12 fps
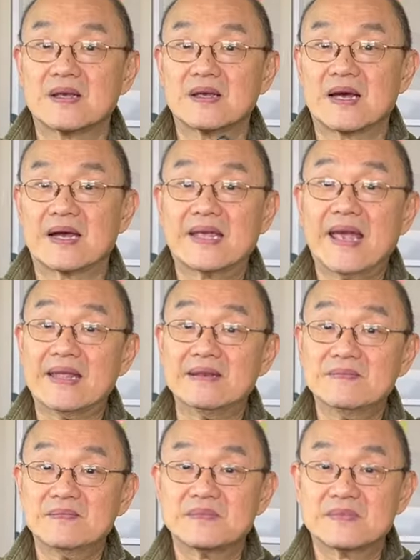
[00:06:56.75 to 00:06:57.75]

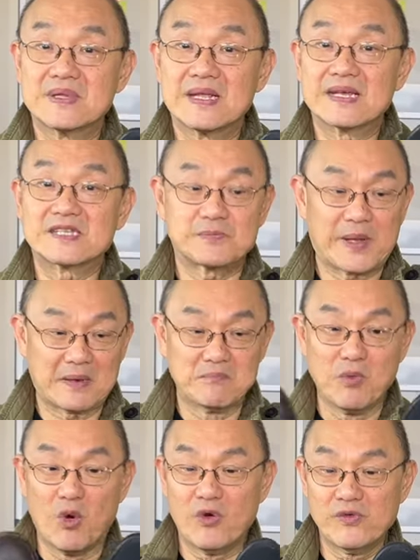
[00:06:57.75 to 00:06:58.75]
Again, expect
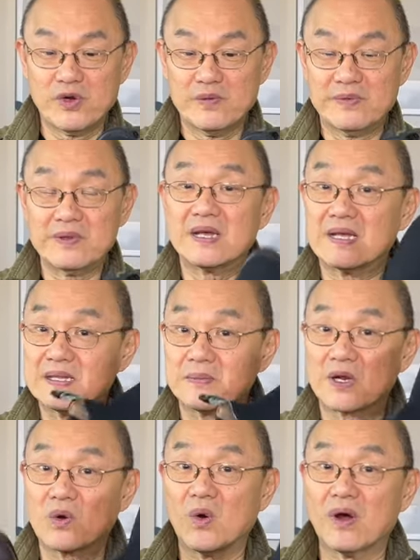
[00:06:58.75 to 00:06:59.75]
more room in the
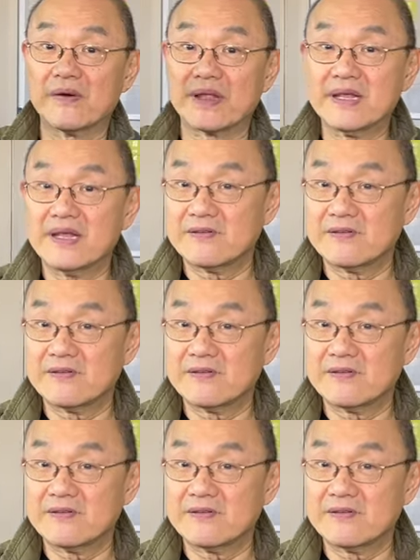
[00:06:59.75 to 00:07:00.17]
Macquarie in